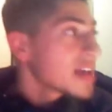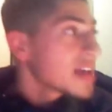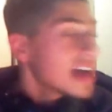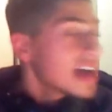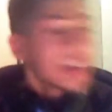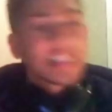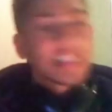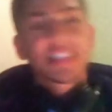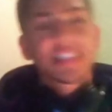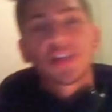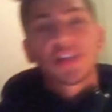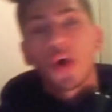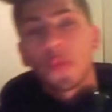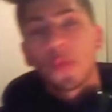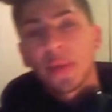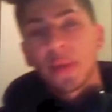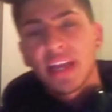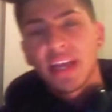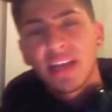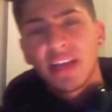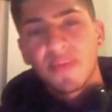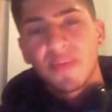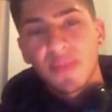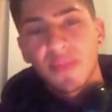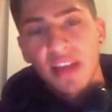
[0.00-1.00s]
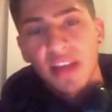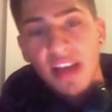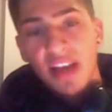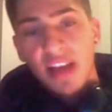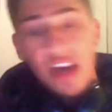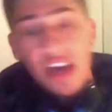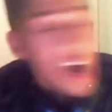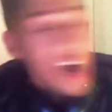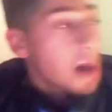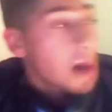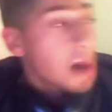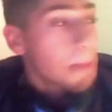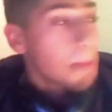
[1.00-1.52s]
Sorry,
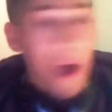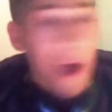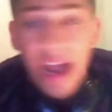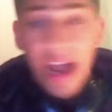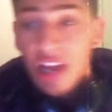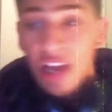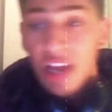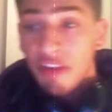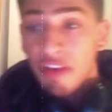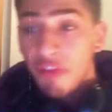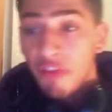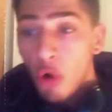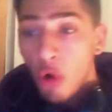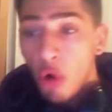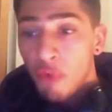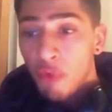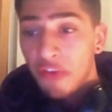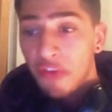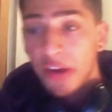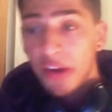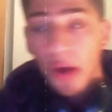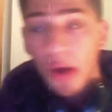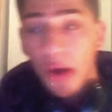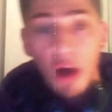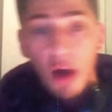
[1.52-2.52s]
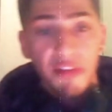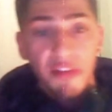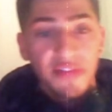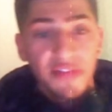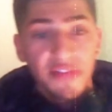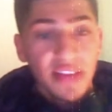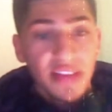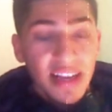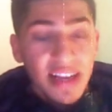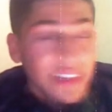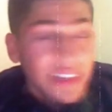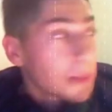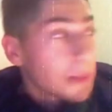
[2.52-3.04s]
I might have overlaughed.
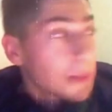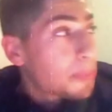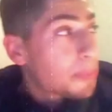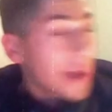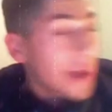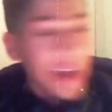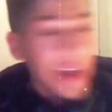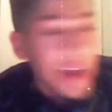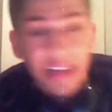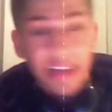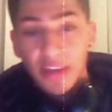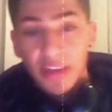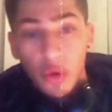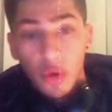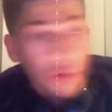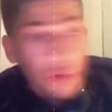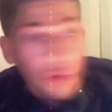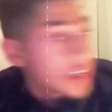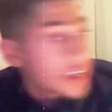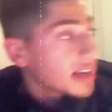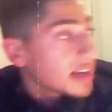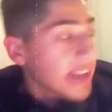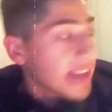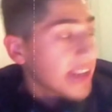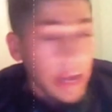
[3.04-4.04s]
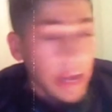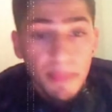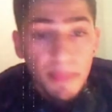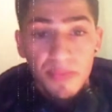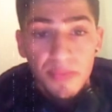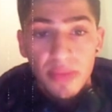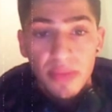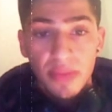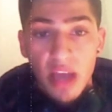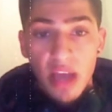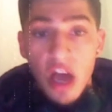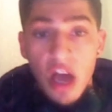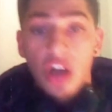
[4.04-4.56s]
The bank knows your name,
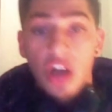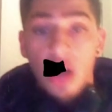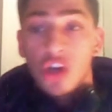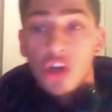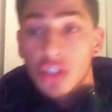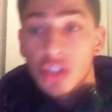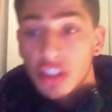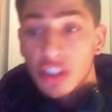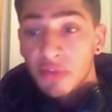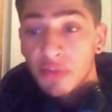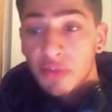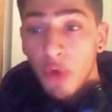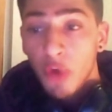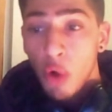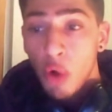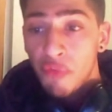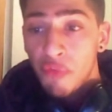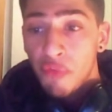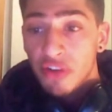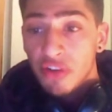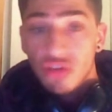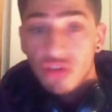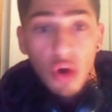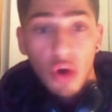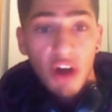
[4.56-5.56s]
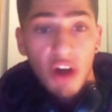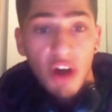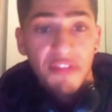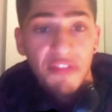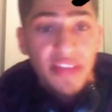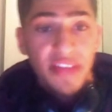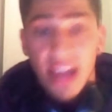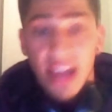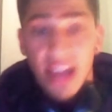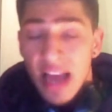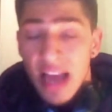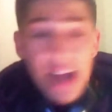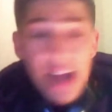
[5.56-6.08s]
cause of
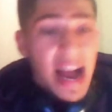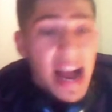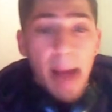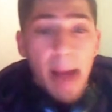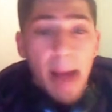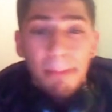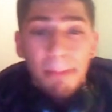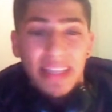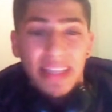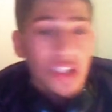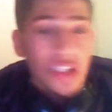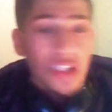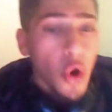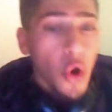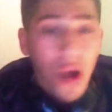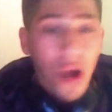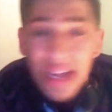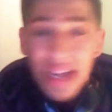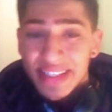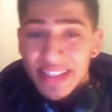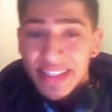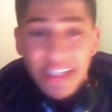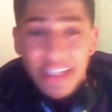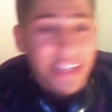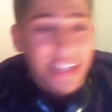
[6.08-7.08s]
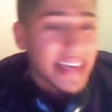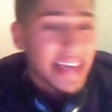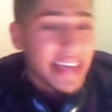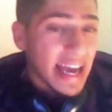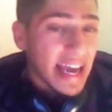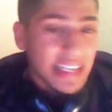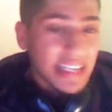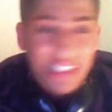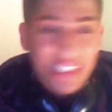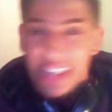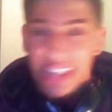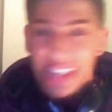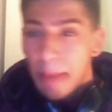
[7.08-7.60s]
overdraft. I'm as hot as it
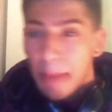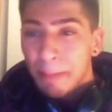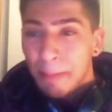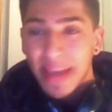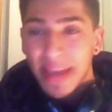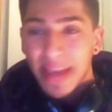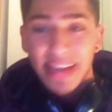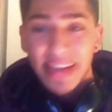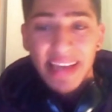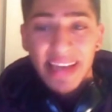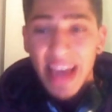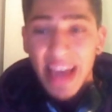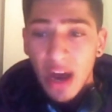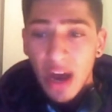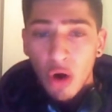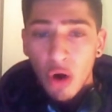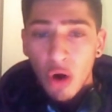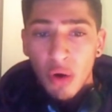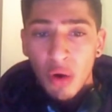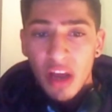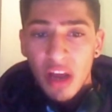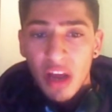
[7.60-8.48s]
gets, I'm in hell.